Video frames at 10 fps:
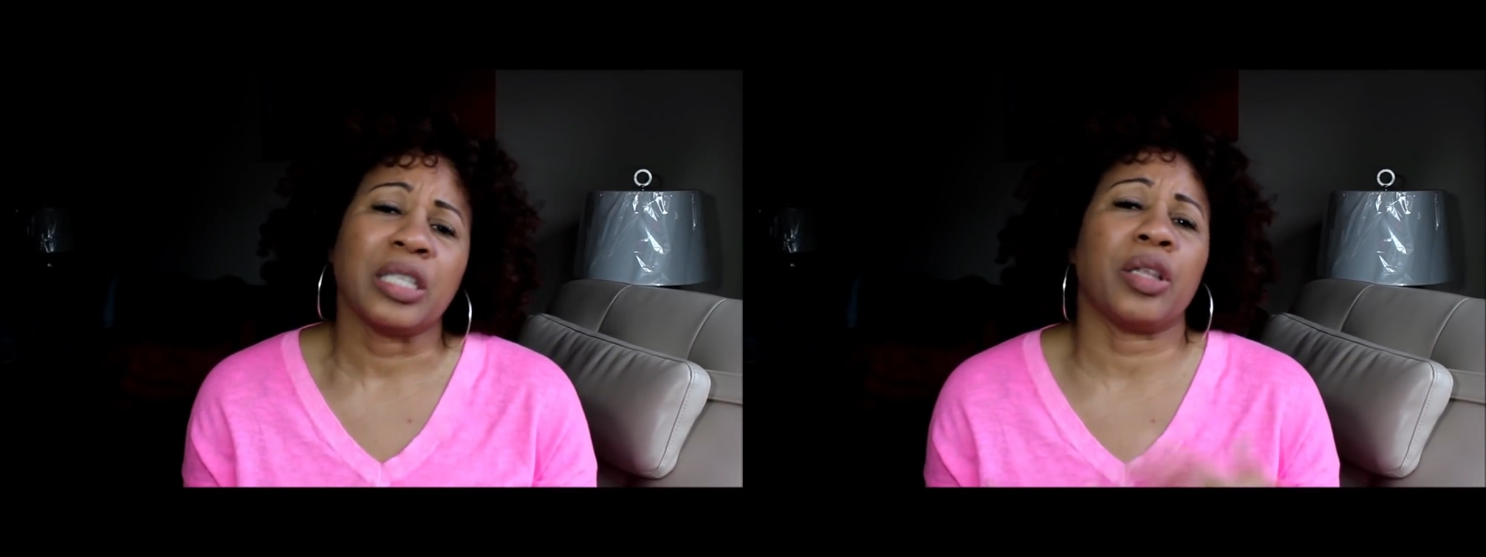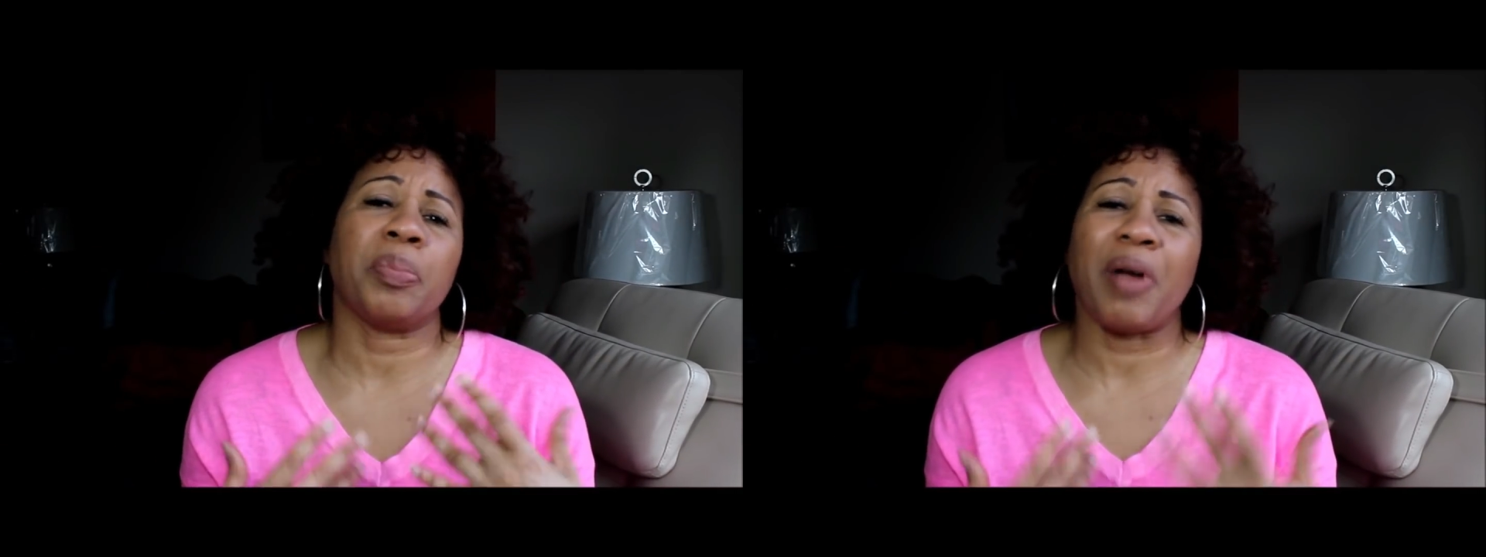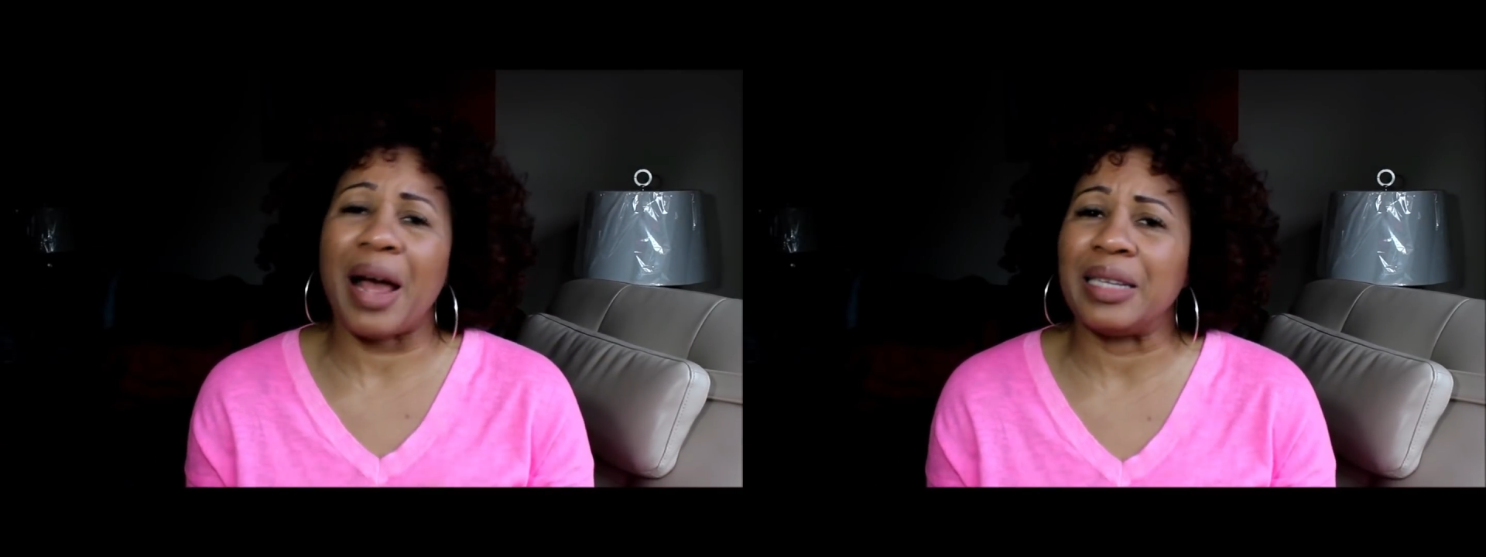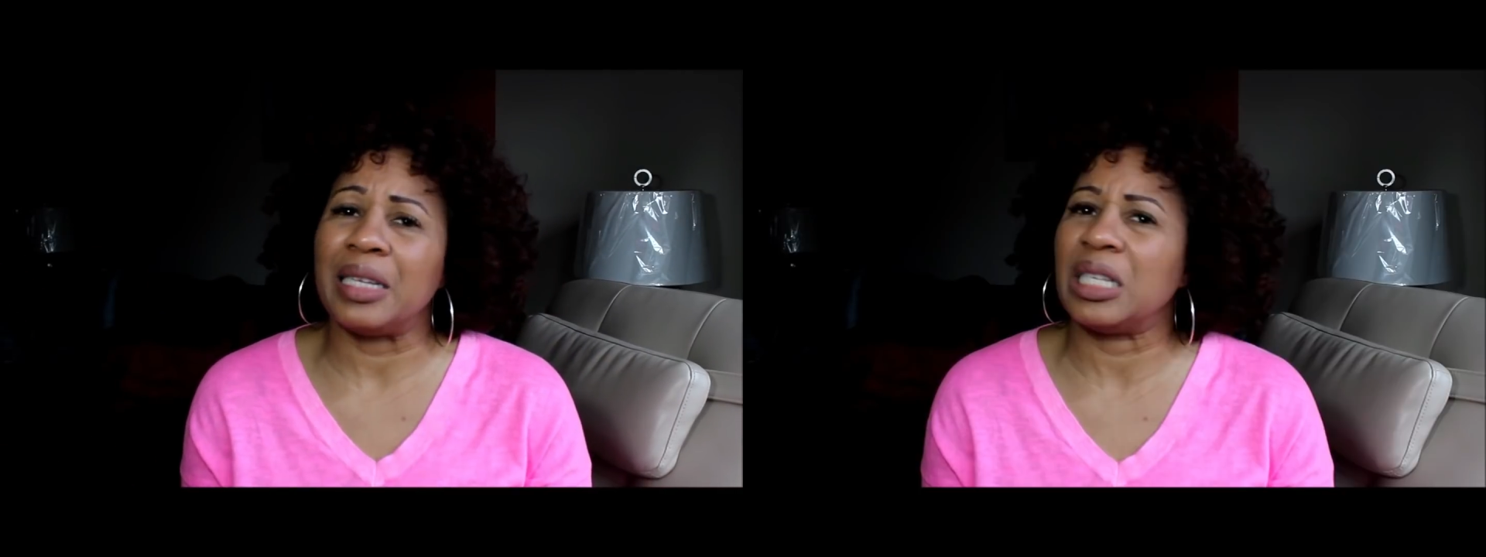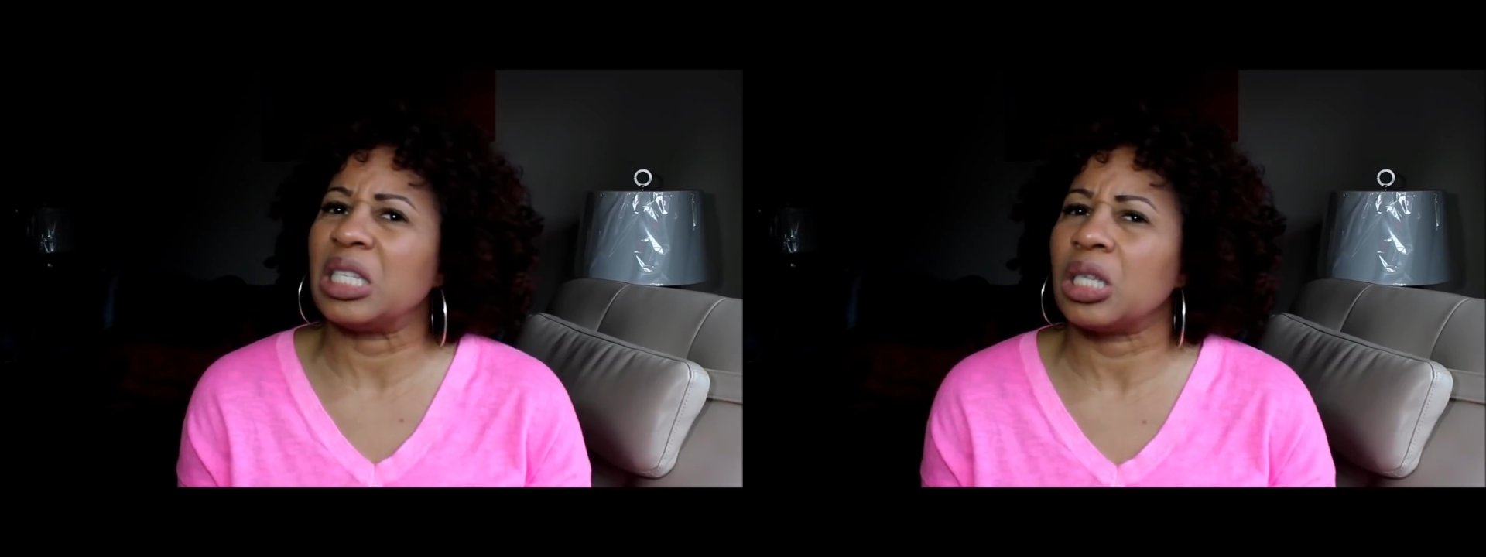so the
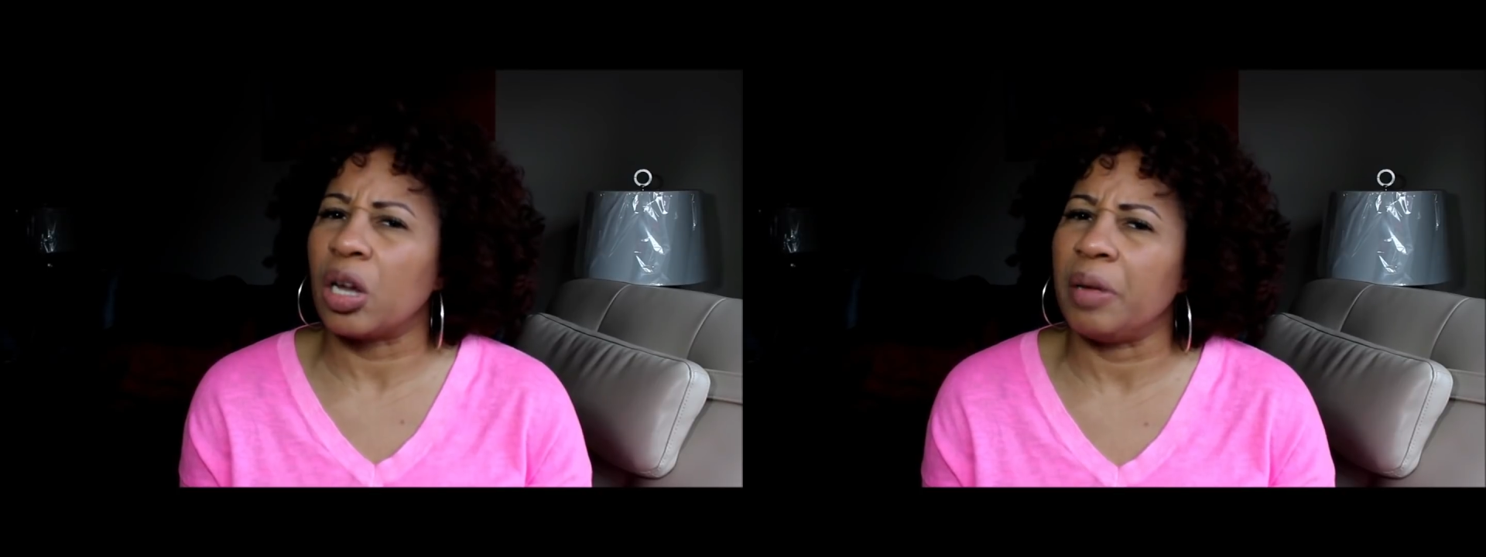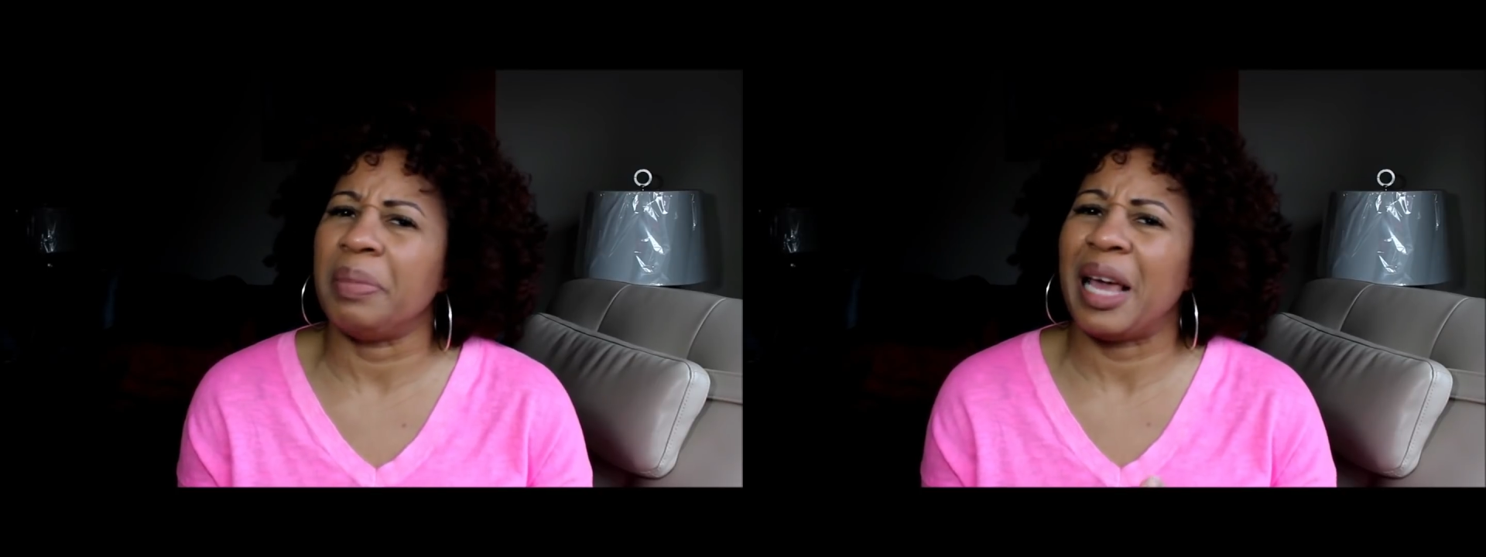prices is gonna